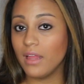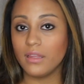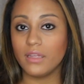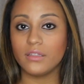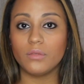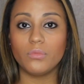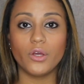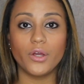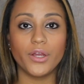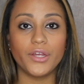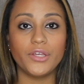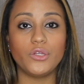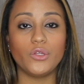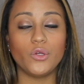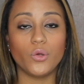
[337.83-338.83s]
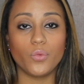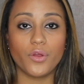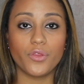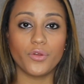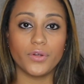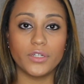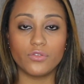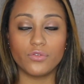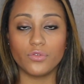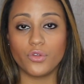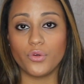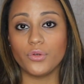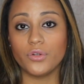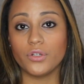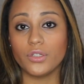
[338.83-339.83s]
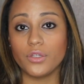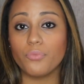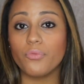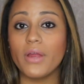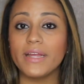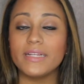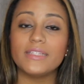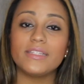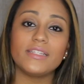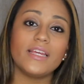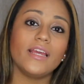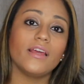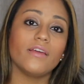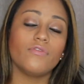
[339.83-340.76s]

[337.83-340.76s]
Let them know how you're doing, whether it's during the pregnancy,